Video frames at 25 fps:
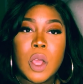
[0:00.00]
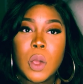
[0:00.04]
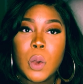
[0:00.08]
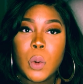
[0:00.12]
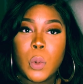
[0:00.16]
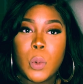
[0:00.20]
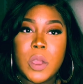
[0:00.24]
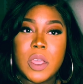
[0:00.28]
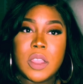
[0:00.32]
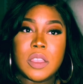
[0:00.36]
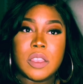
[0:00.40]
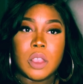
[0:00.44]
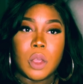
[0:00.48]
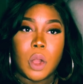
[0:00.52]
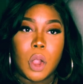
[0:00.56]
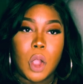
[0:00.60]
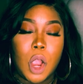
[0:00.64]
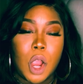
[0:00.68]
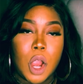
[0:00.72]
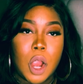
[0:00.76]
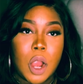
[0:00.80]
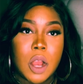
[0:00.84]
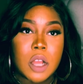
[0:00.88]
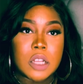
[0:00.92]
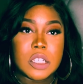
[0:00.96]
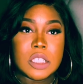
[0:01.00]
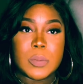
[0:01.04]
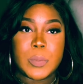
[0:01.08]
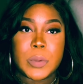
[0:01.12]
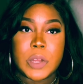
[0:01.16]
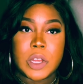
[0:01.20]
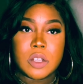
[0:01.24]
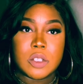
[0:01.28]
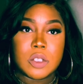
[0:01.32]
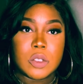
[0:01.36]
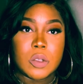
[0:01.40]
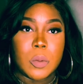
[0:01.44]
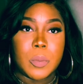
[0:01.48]
with her
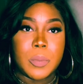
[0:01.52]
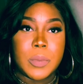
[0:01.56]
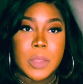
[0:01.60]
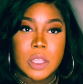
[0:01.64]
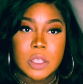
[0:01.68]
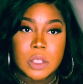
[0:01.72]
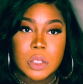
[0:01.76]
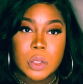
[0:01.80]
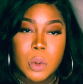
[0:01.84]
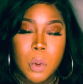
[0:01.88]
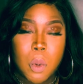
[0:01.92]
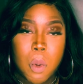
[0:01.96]
spiritual mentor.